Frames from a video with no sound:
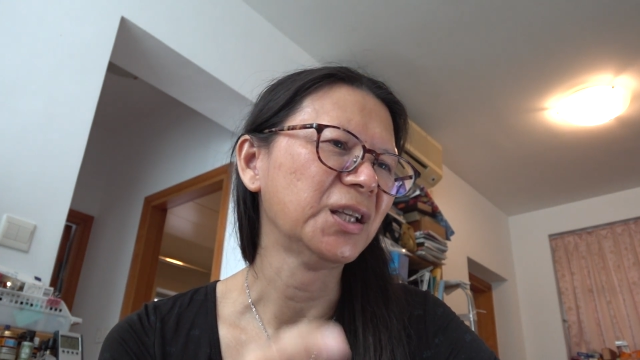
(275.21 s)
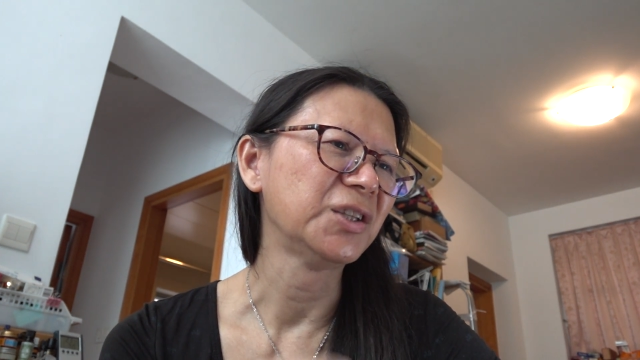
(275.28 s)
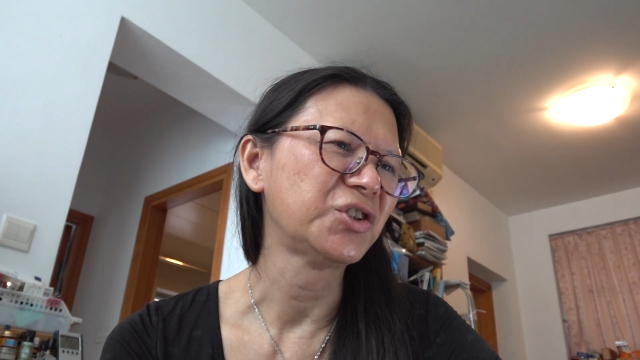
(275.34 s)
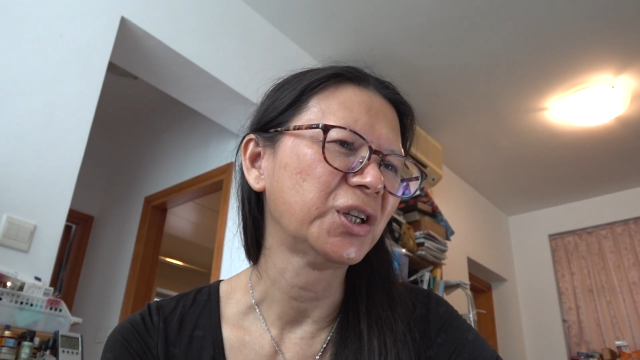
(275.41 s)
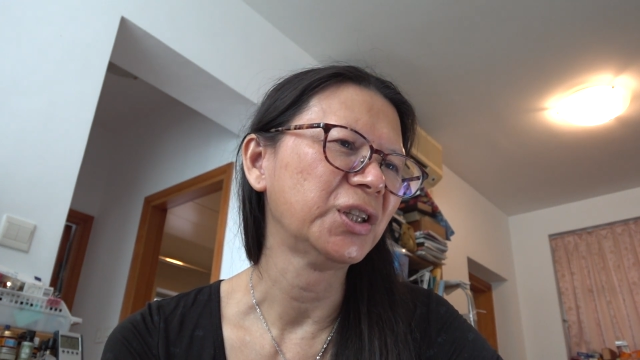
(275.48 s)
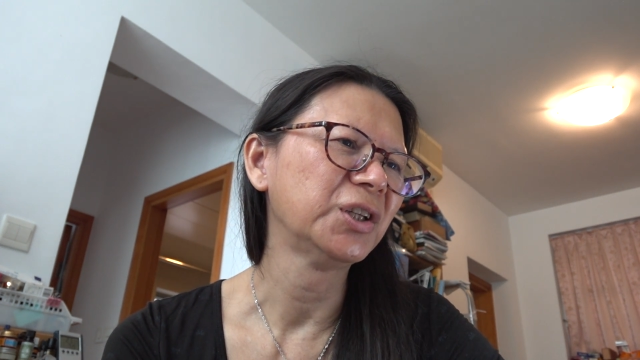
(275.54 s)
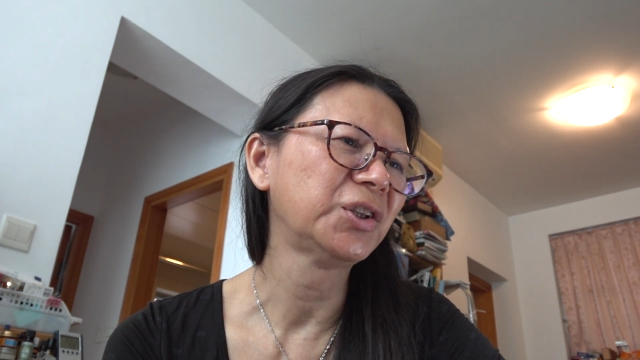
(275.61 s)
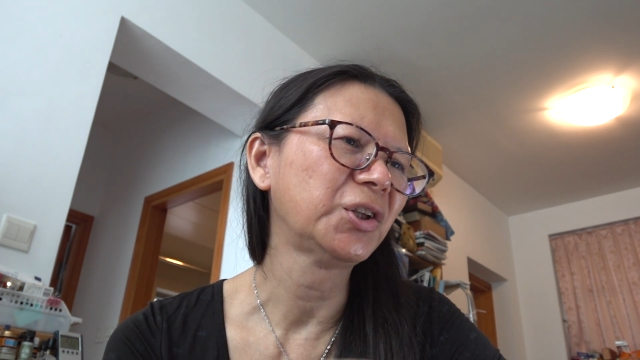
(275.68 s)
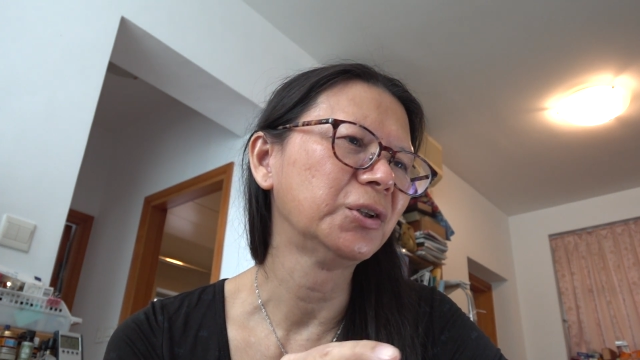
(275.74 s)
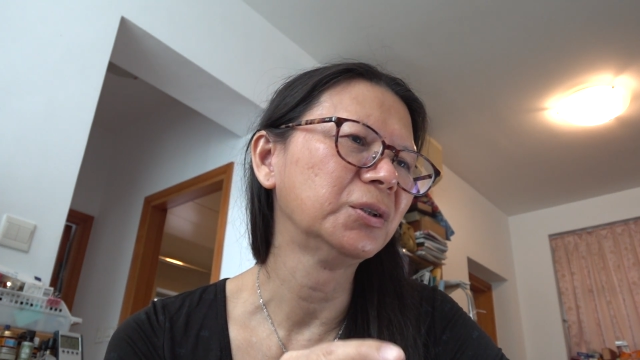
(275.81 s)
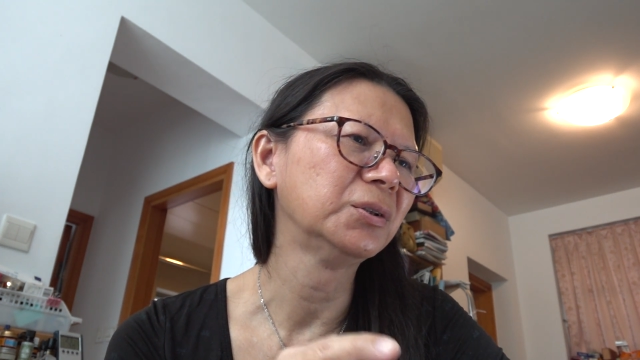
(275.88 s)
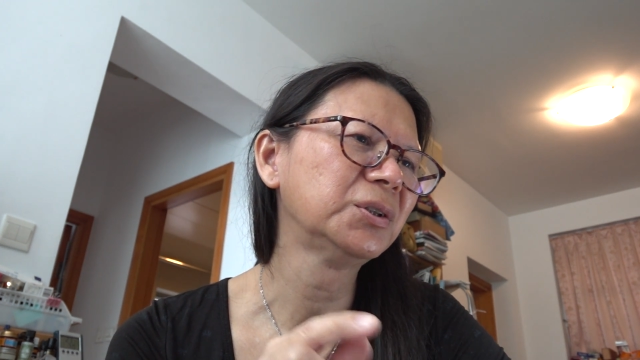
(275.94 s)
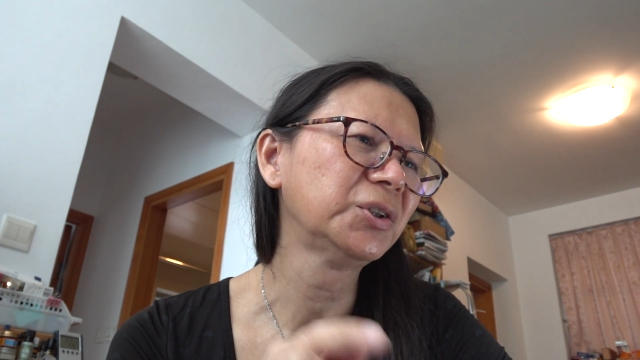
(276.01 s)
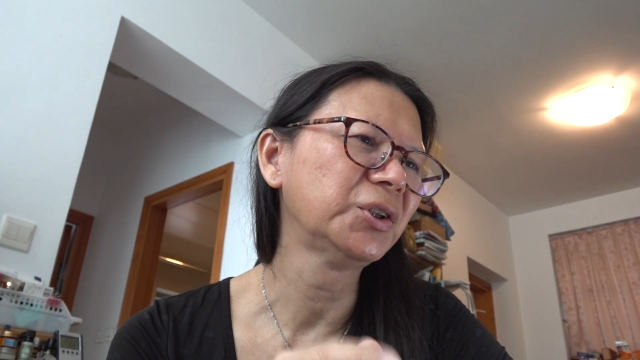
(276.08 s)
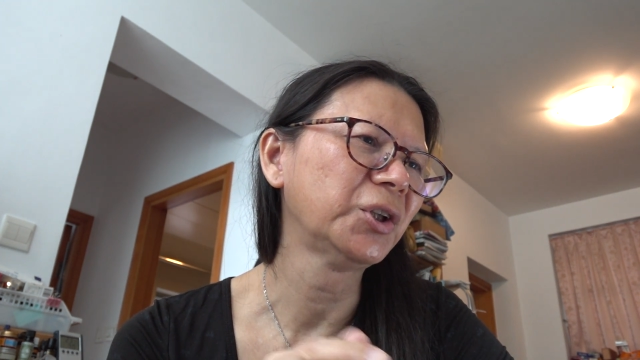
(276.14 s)

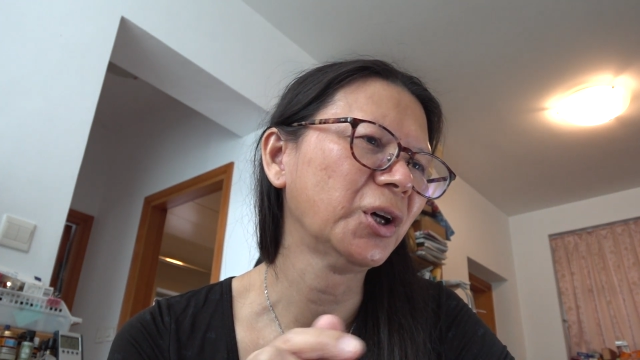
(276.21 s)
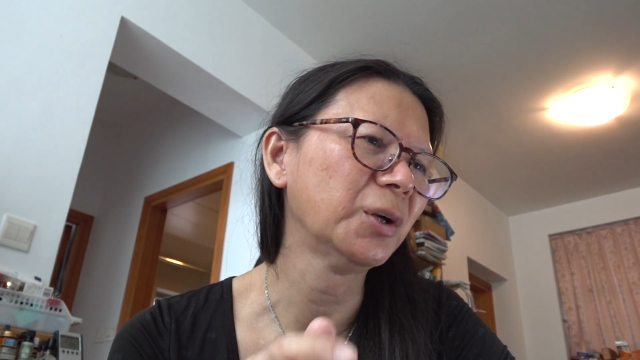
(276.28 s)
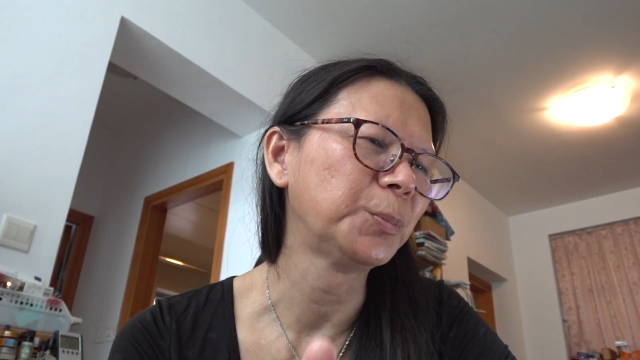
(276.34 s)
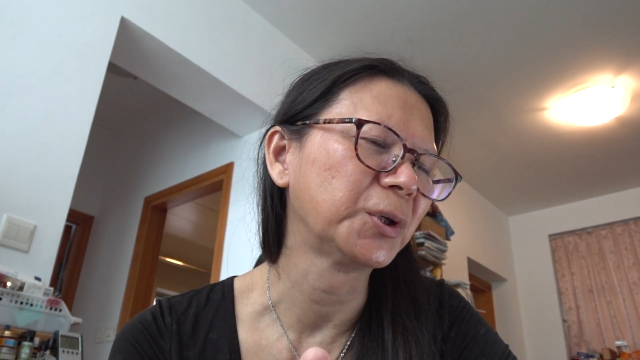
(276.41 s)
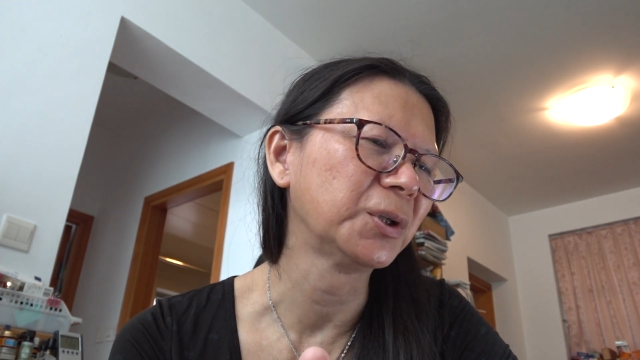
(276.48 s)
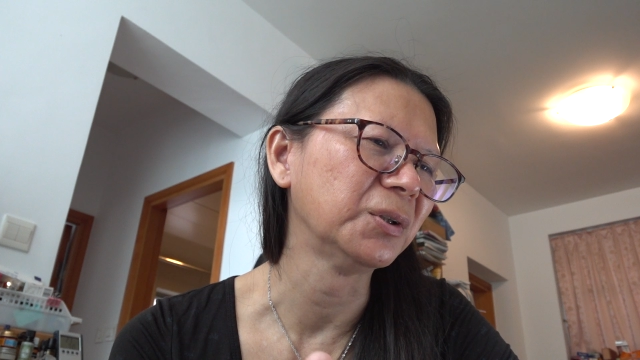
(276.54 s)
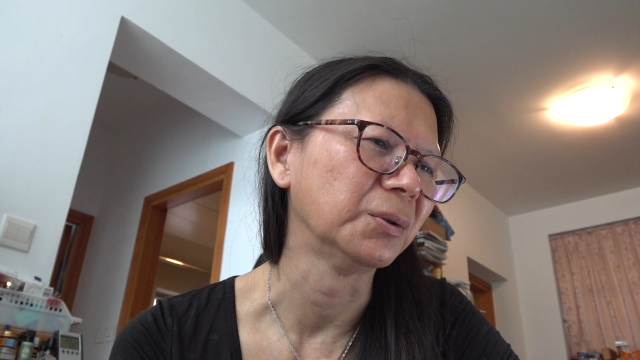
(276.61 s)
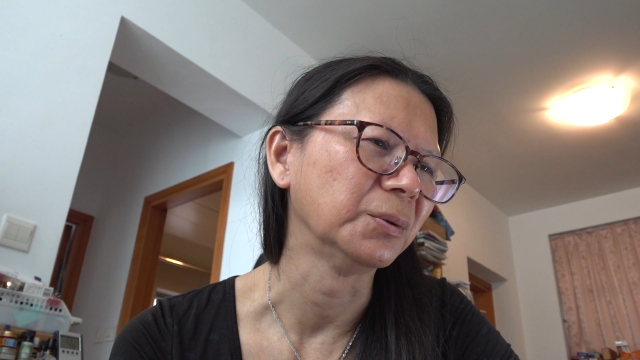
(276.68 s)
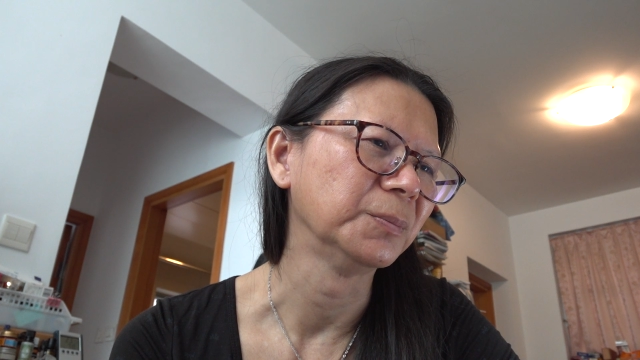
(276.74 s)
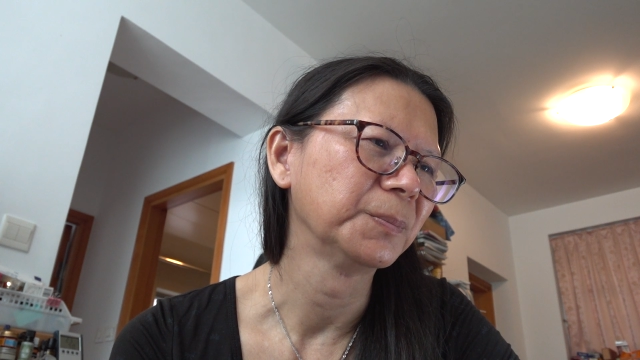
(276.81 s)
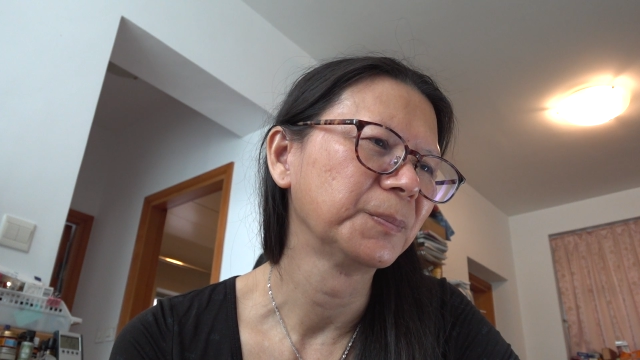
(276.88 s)
genital tubercle